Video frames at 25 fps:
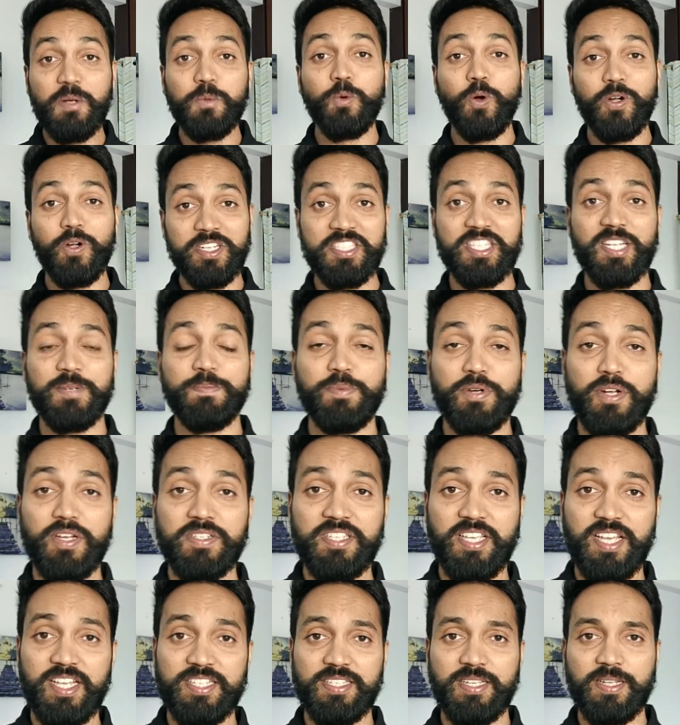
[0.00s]
what is that
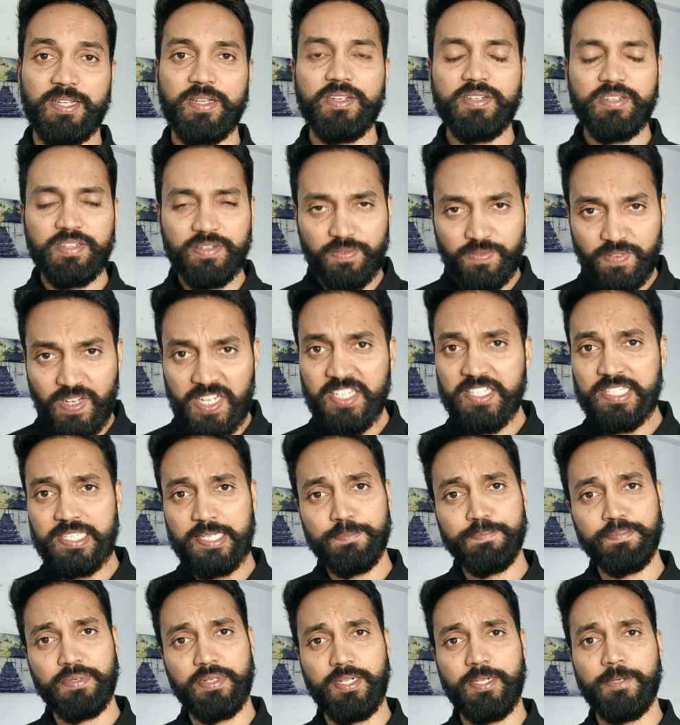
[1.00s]
process? Very
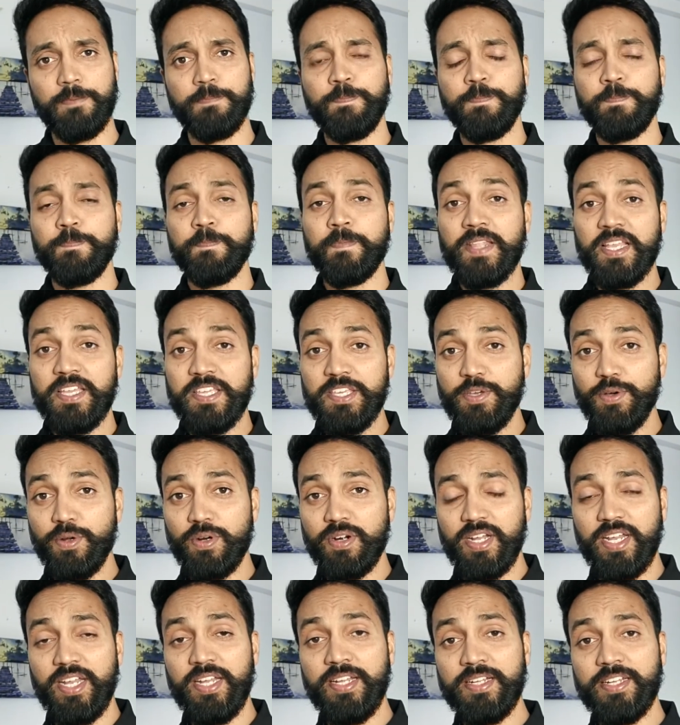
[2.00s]
simple.
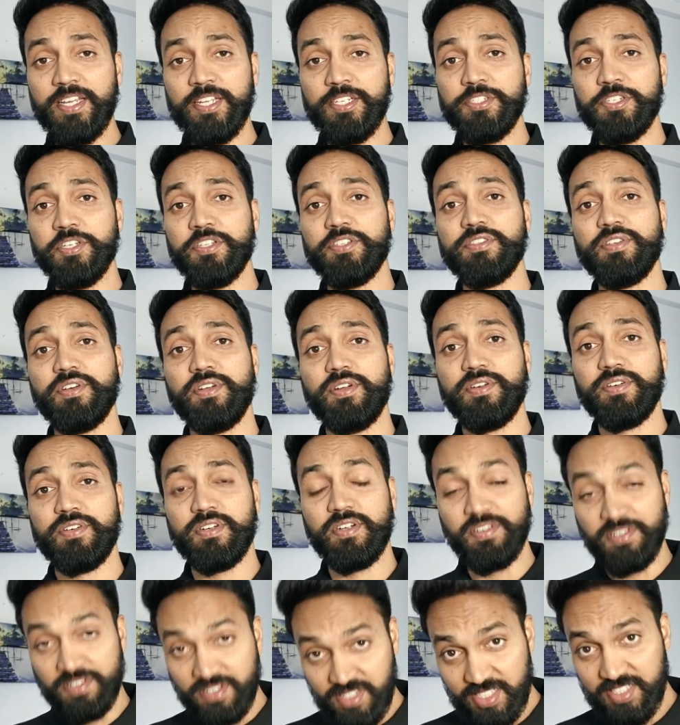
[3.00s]
Your intentions or
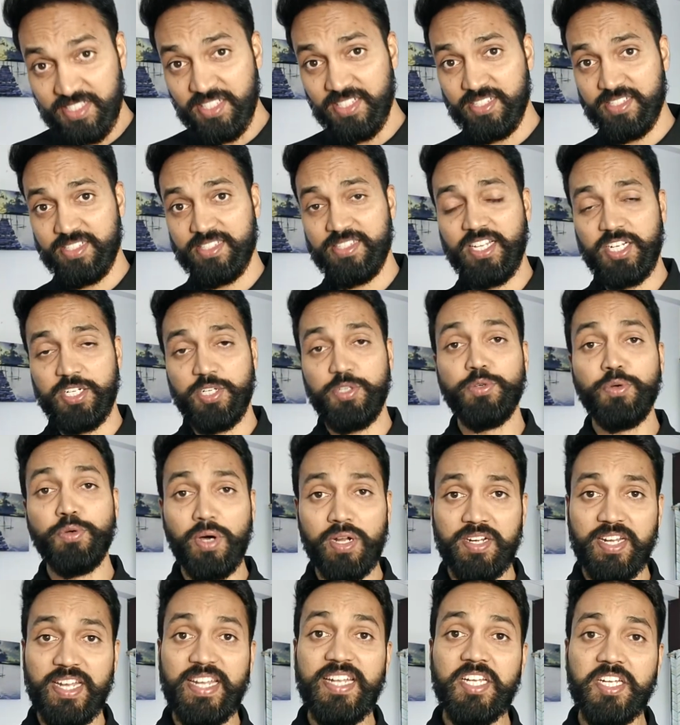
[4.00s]
results that you
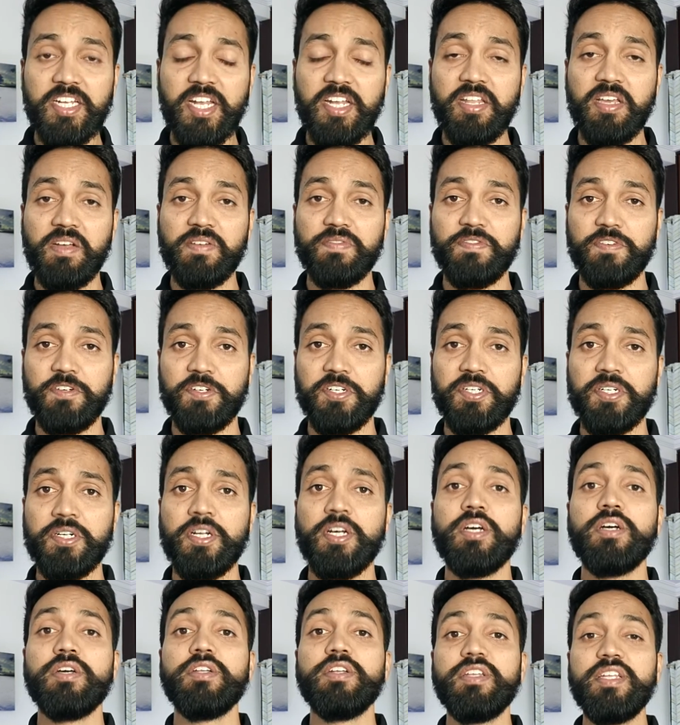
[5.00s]
are intending
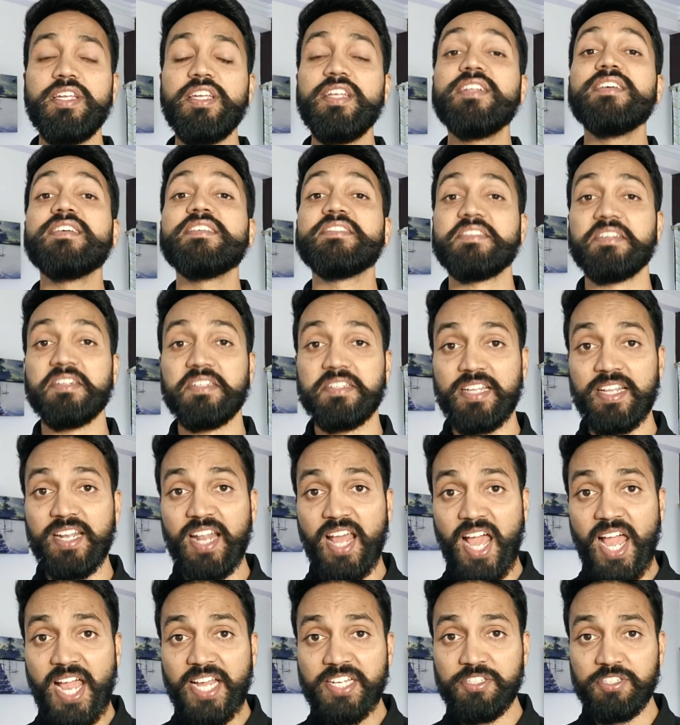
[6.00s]
for need certain
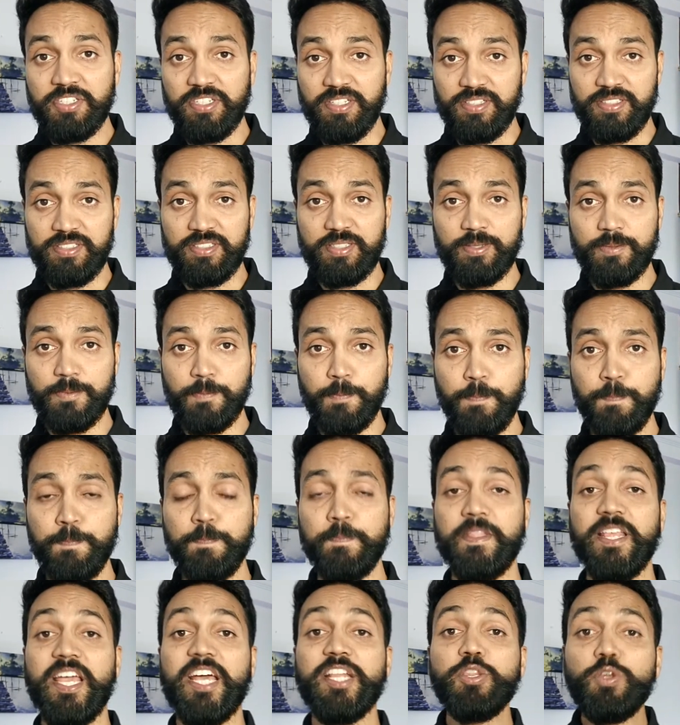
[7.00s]
actions,
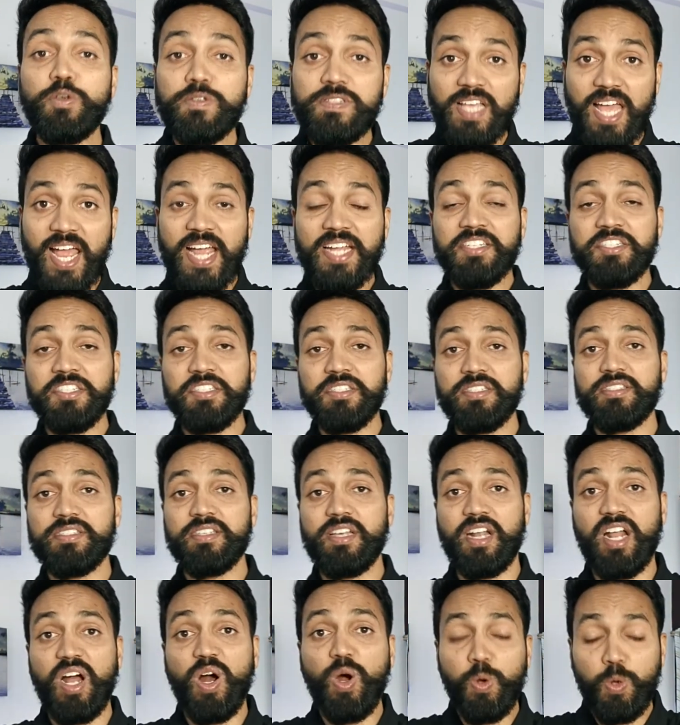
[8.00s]
and those actions
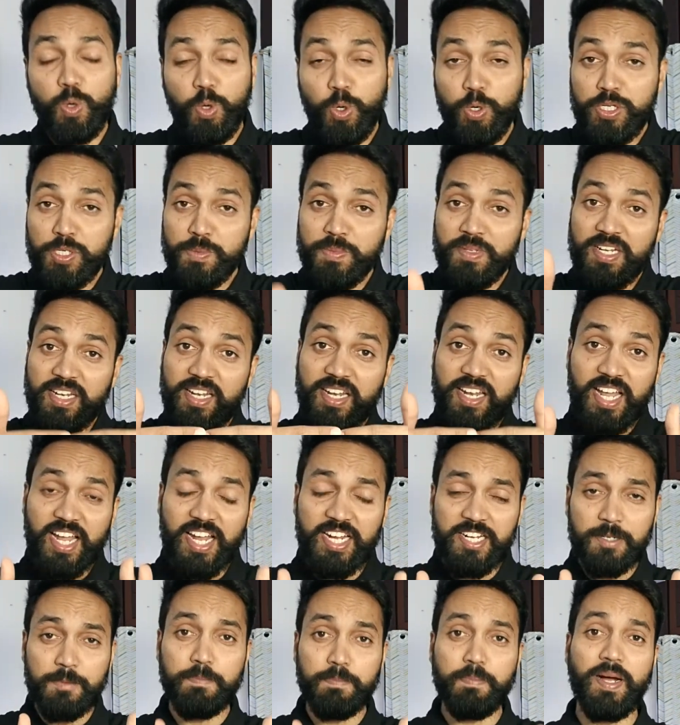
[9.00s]
are going to be
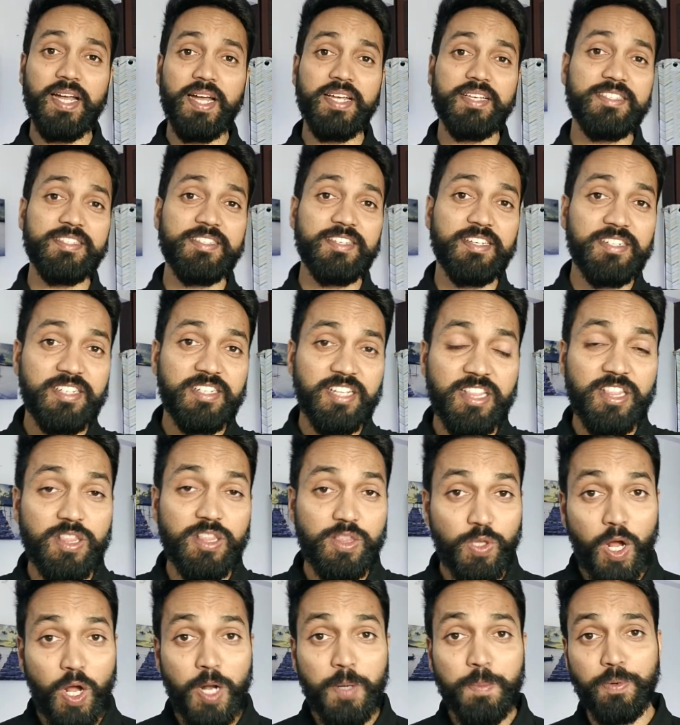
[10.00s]
led by certain
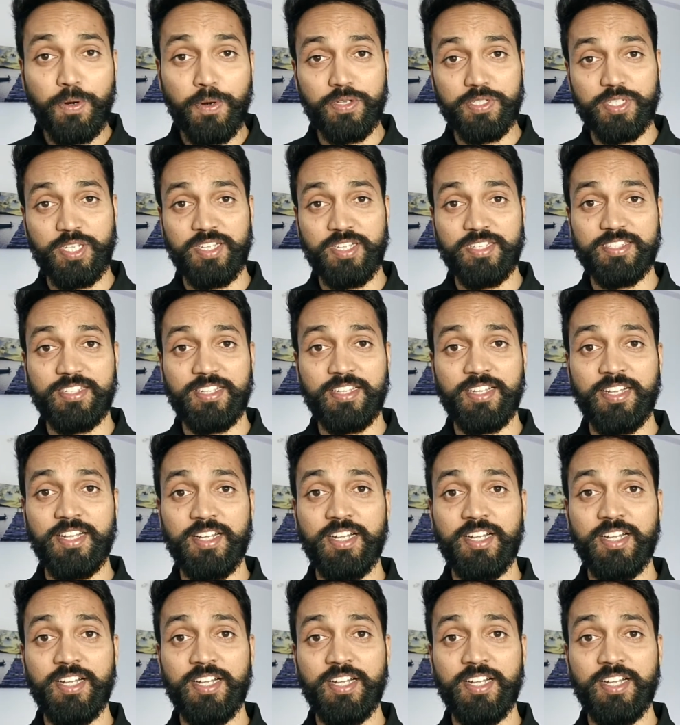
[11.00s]
thought process.